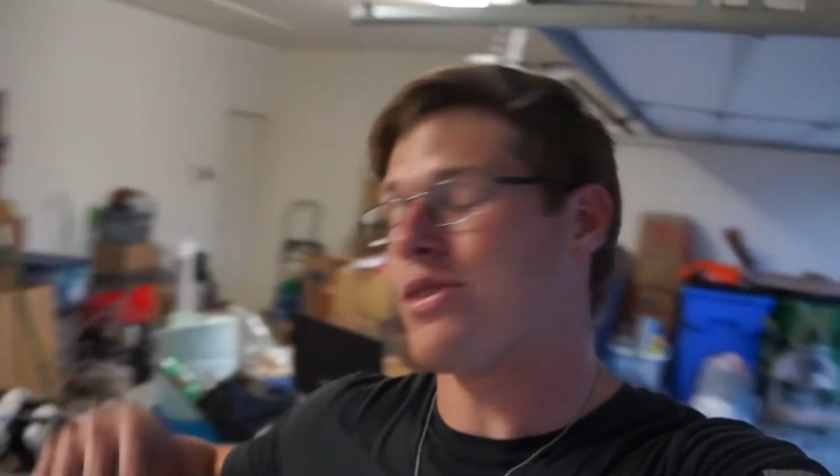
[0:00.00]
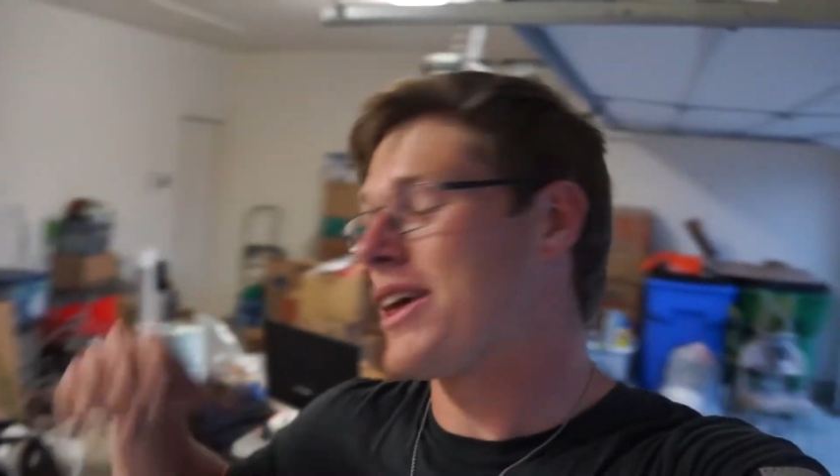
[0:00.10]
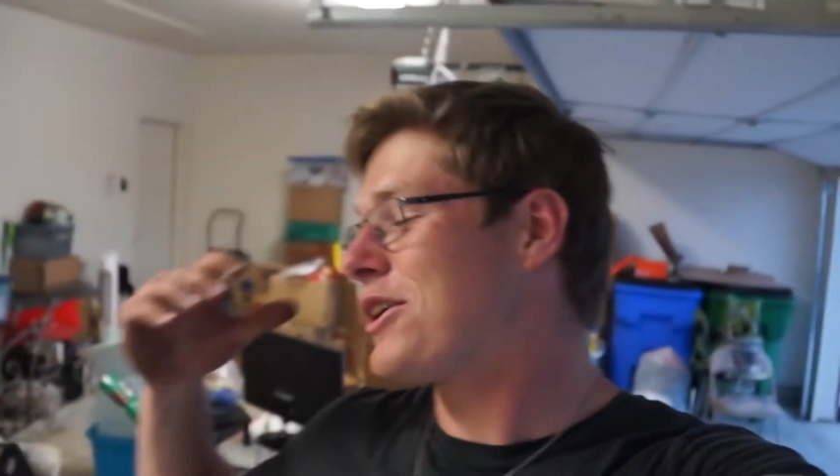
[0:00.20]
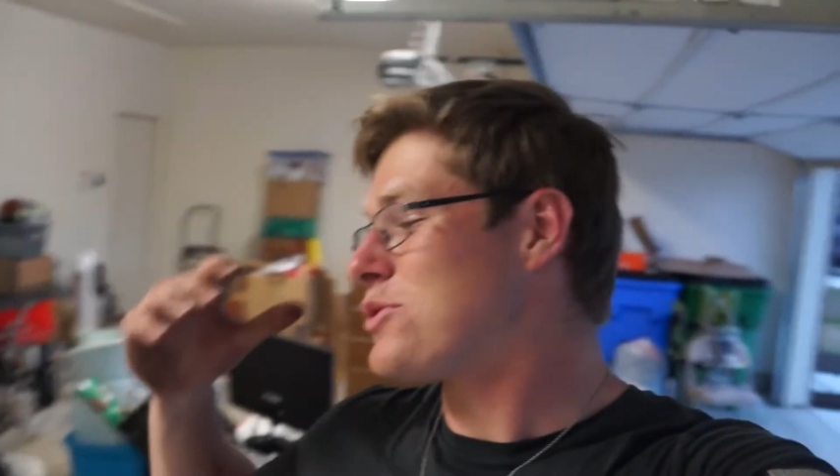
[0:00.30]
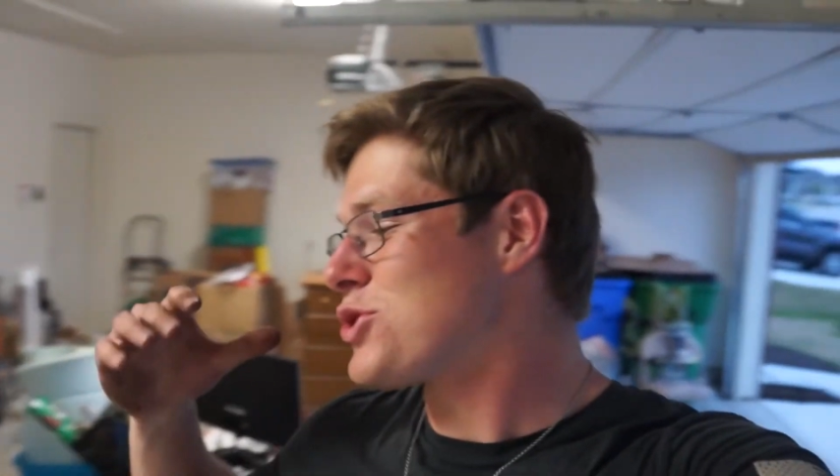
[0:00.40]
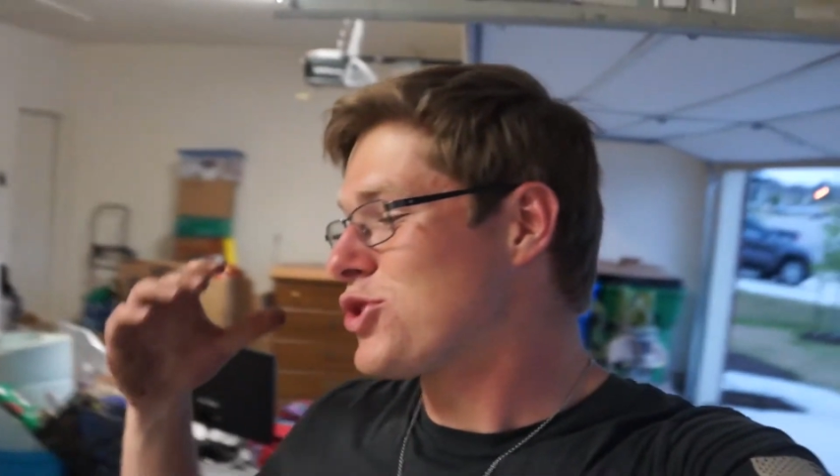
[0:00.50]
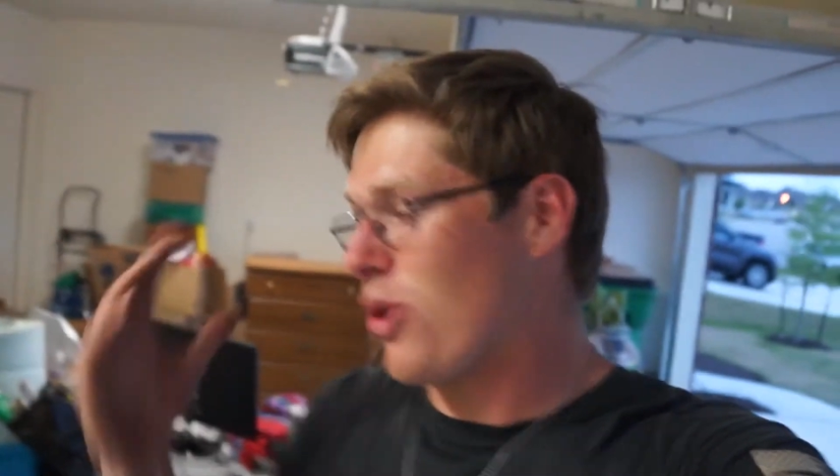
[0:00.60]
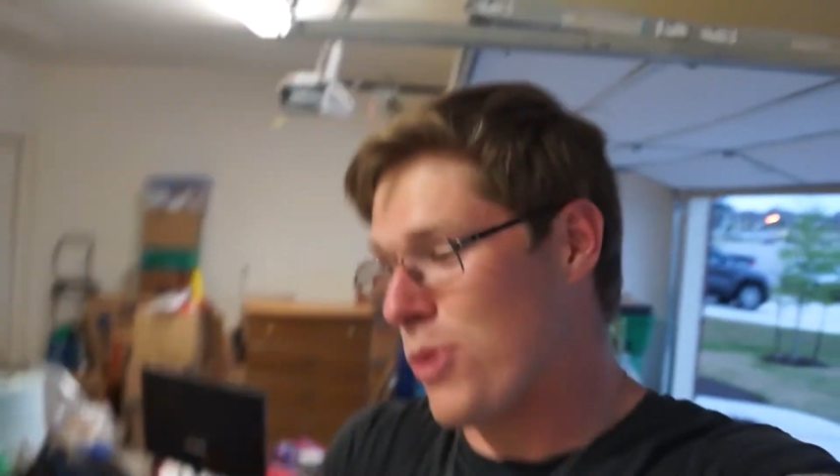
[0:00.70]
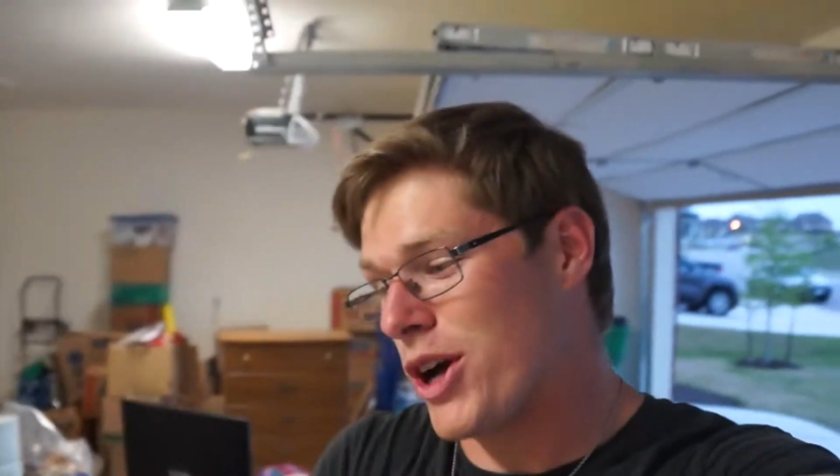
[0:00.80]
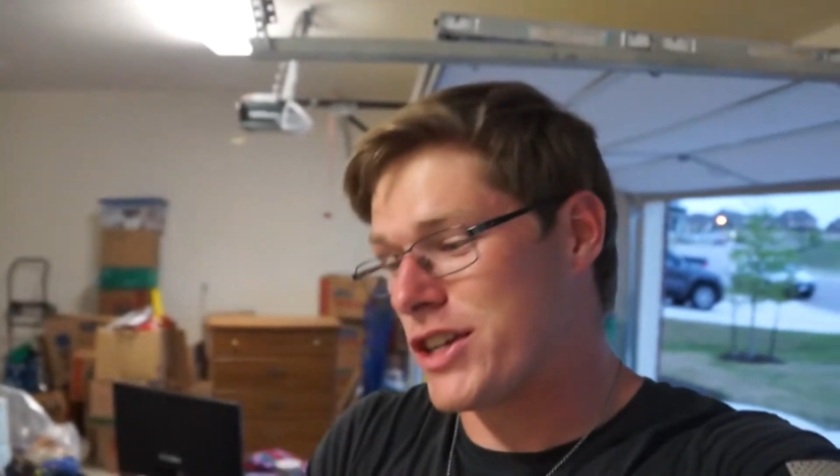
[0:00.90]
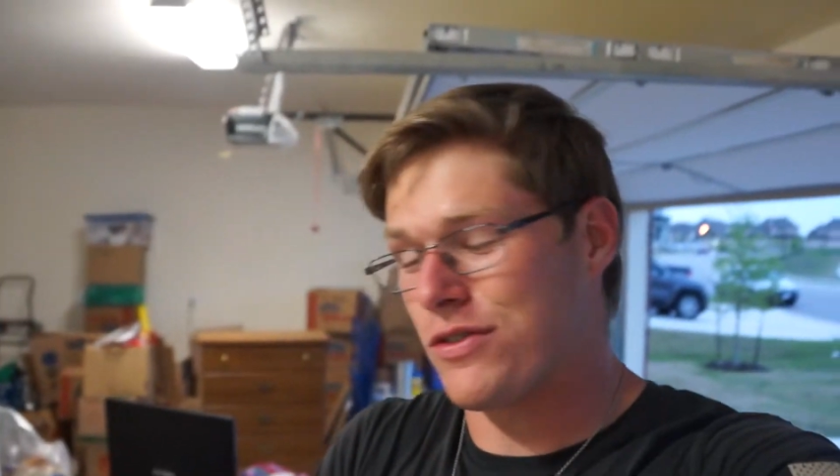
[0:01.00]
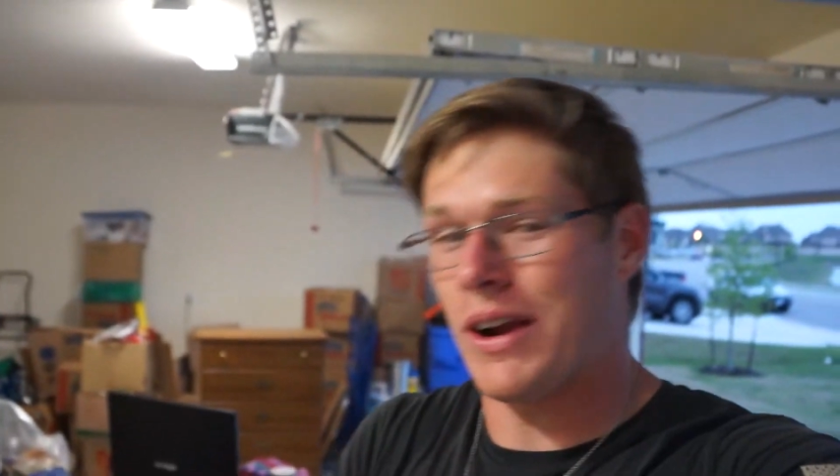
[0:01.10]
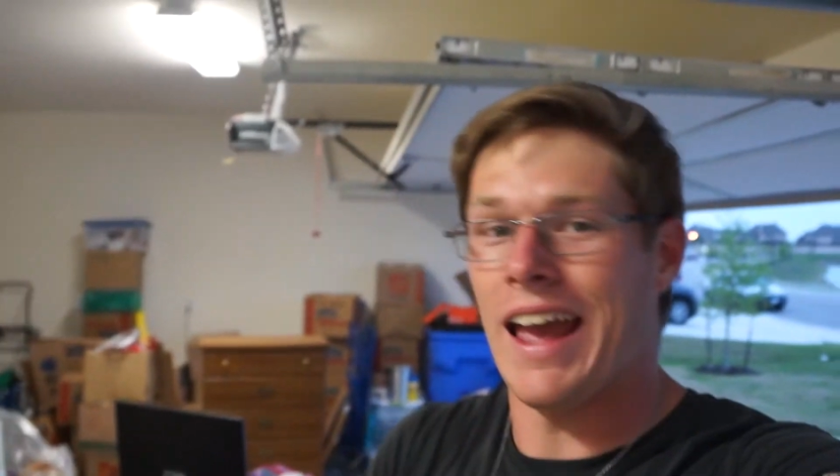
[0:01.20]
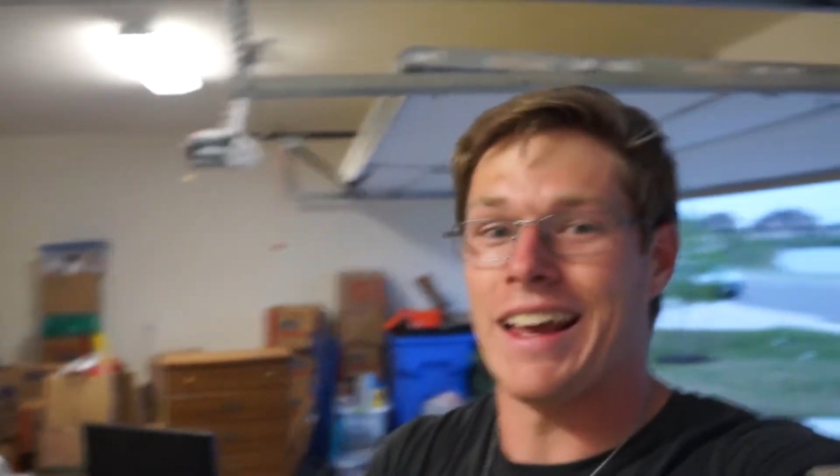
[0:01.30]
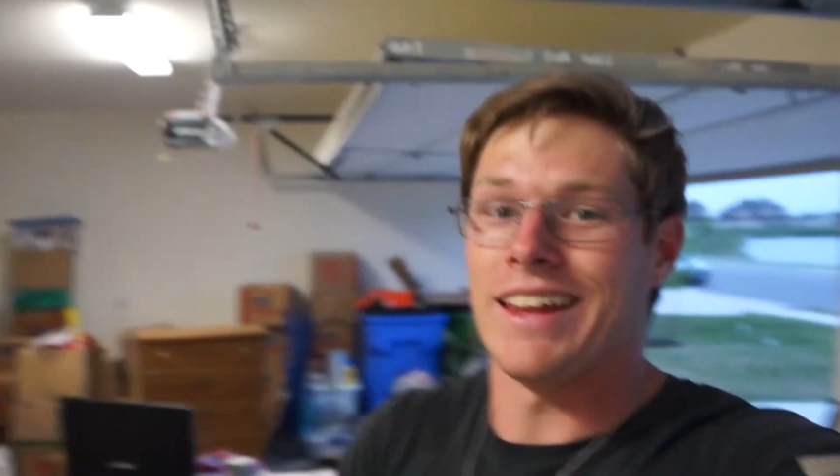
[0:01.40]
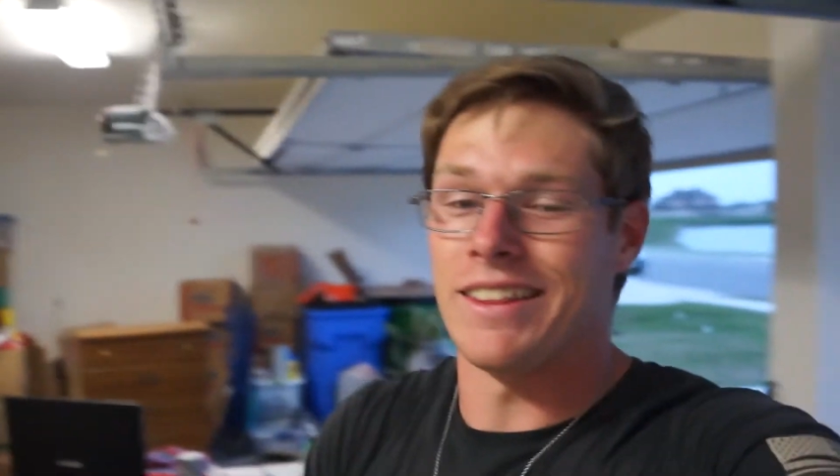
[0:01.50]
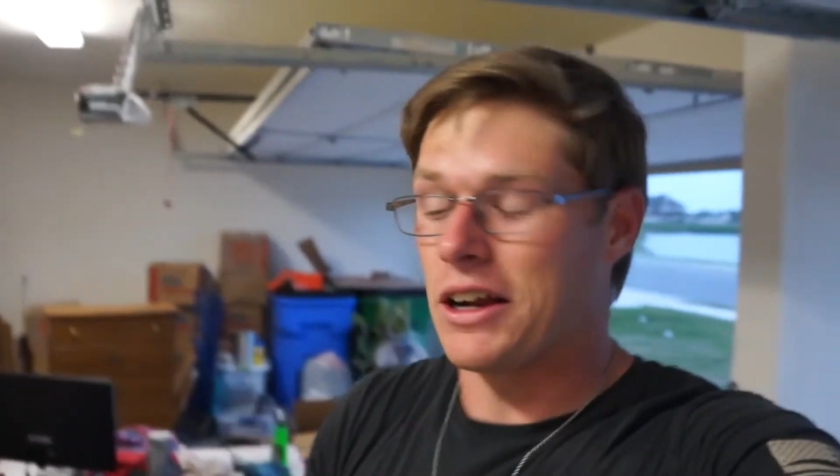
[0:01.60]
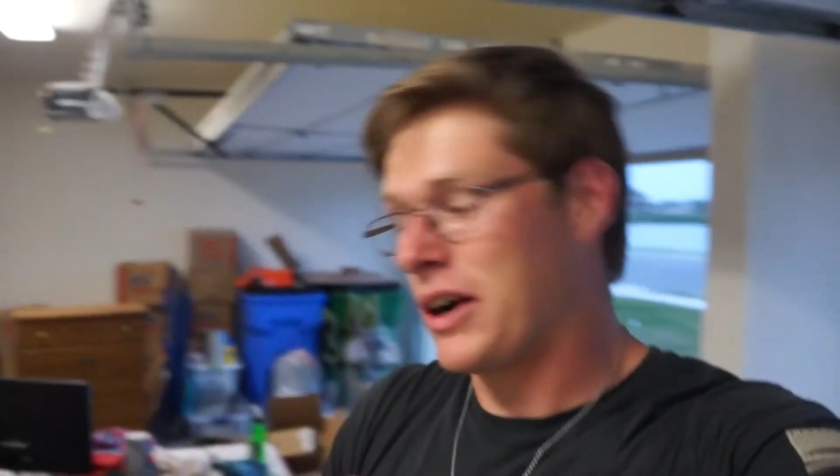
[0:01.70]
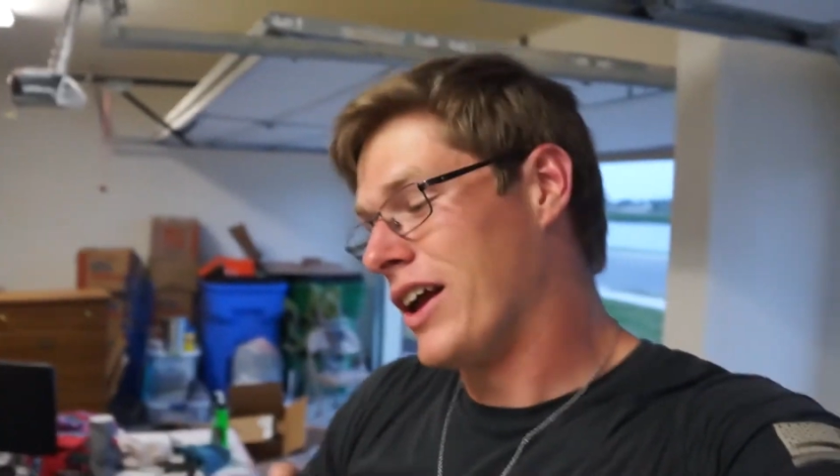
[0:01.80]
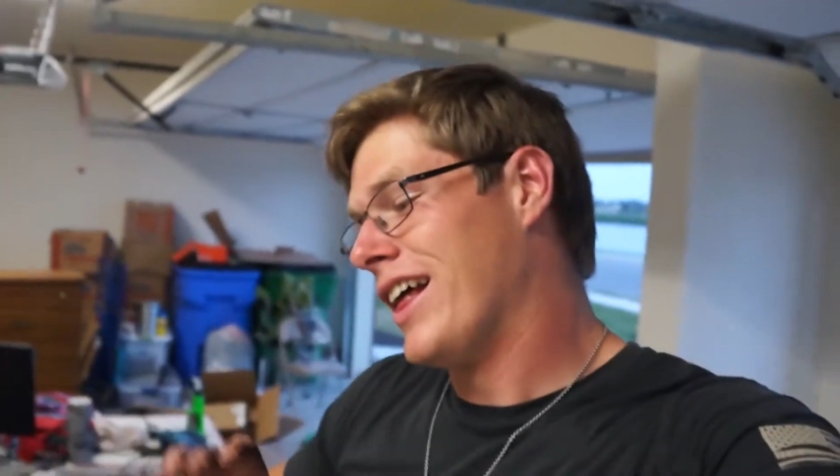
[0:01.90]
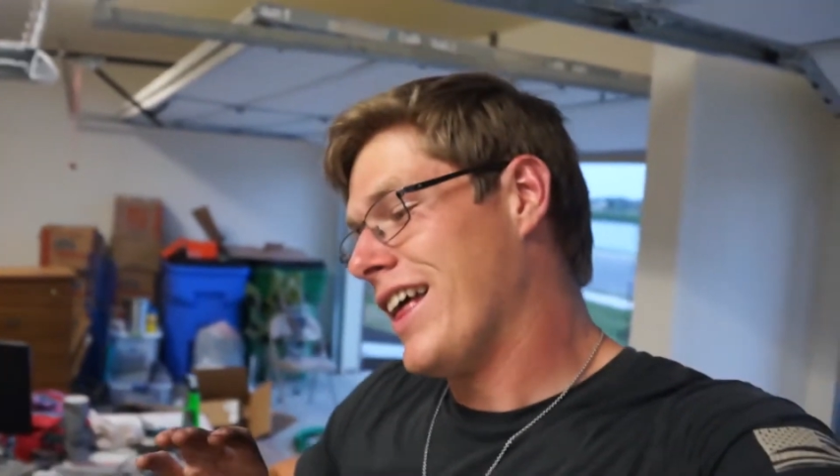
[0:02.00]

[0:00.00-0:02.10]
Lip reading: Thank you so much for hanging in there.